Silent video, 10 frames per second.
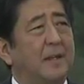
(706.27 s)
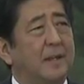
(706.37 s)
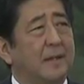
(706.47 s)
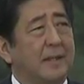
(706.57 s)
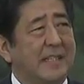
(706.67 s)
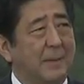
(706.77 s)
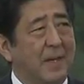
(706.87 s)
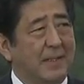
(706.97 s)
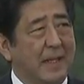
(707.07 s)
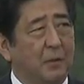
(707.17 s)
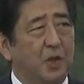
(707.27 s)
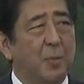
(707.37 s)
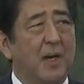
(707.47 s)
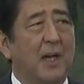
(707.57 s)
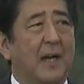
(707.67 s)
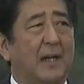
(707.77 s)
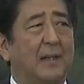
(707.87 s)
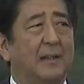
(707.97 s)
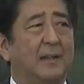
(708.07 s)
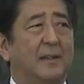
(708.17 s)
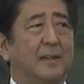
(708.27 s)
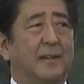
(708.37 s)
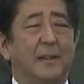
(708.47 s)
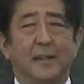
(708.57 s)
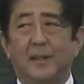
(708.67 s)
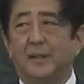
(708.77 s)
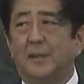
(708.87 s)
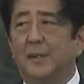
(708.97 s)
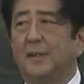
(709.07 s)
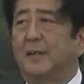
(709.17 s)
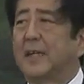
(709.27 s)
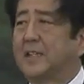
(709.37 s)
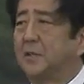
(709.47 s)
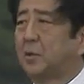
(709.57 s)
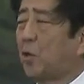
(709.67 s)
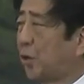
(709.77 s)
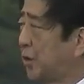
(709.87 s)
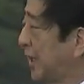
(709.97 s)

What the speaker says: where I visited with President Obama.